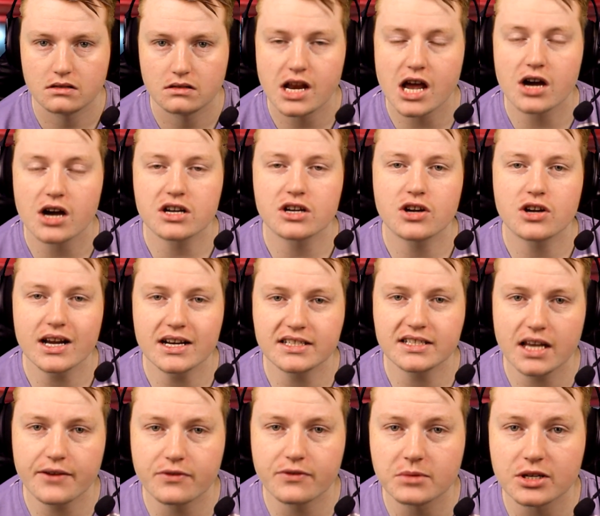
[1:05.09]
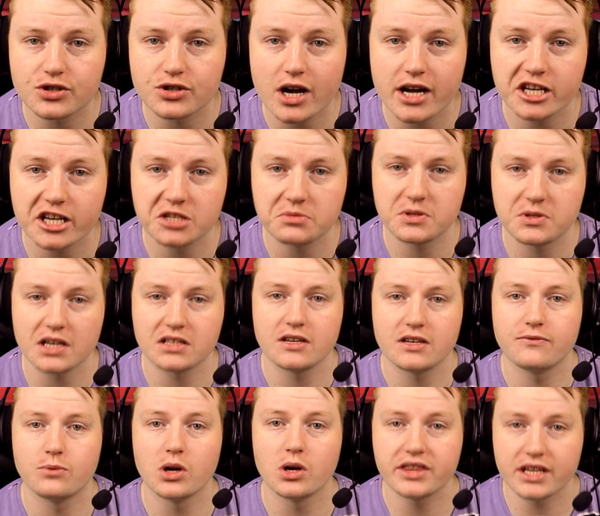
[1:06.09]
Now, I can kind of see from the Dragons'
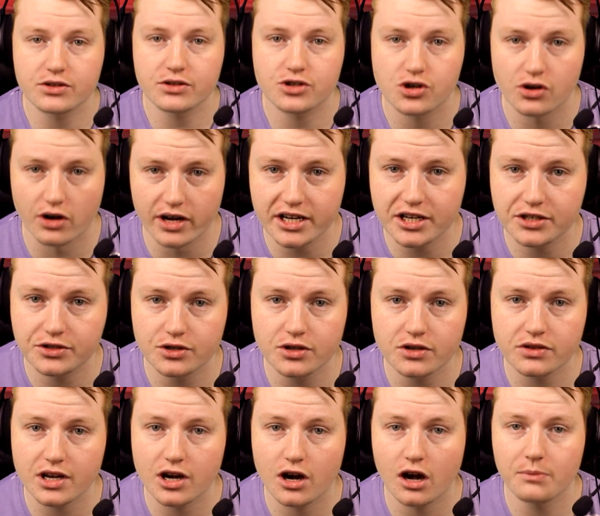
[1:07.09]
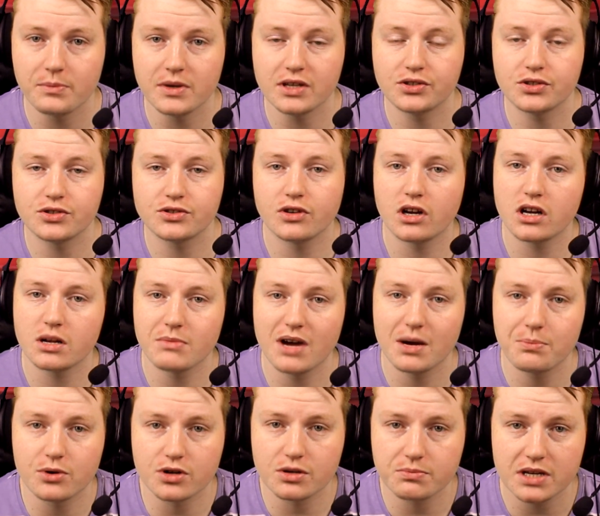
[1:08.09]
perspective what they're trying to do. They're hoping to sign him
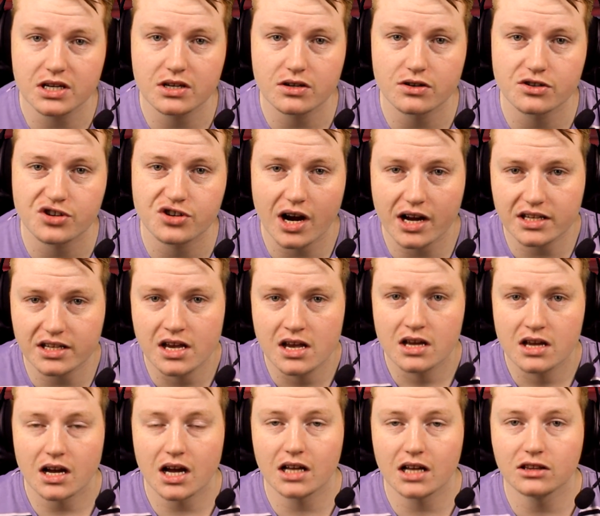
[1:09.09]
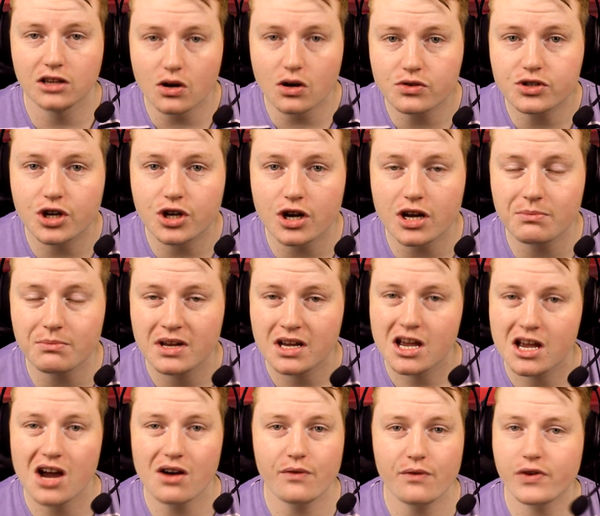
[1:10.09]
up on a big contract long term.
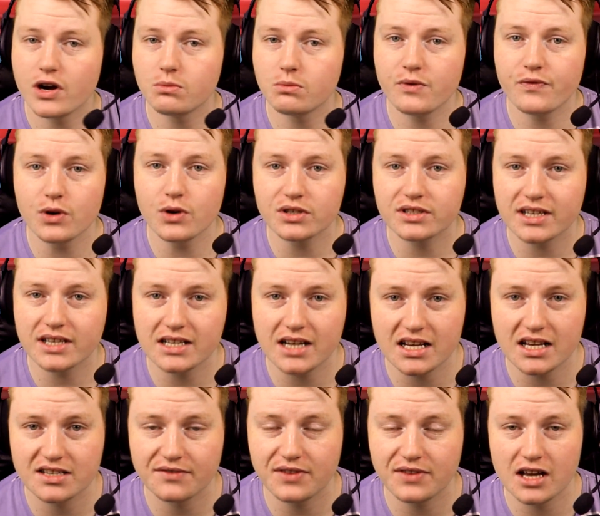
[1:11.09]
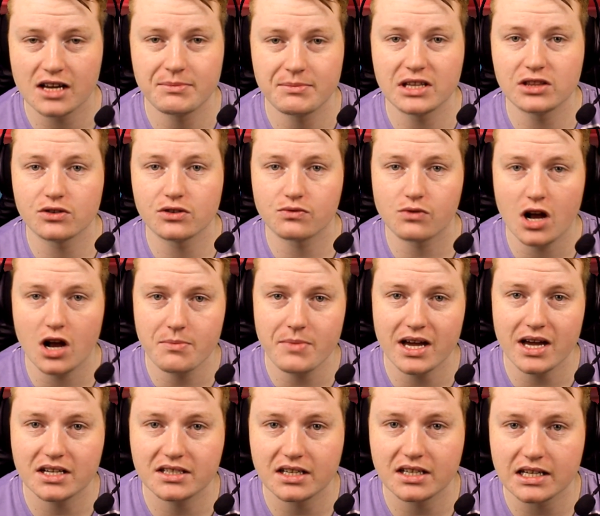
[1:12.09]
However, we've all seen as of late, I mean, look, Ryan
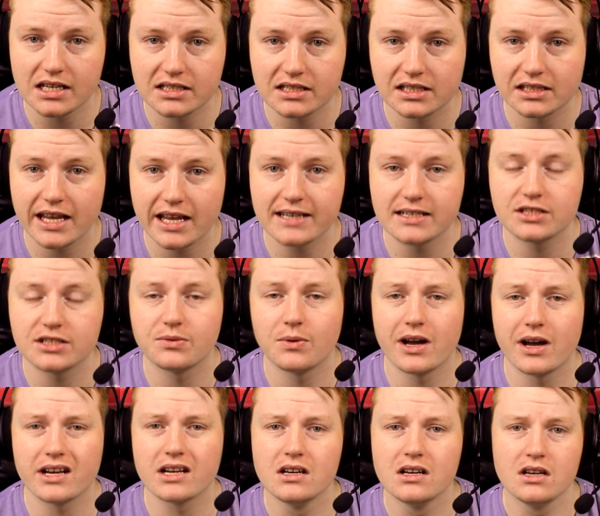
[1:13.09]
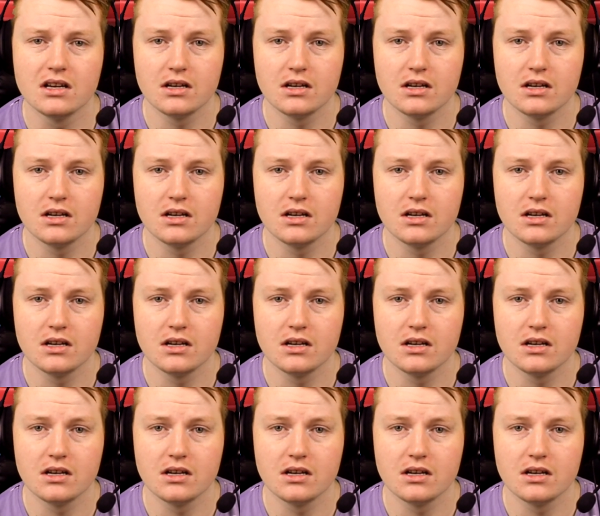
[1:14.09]
Mountaineer is the latest one.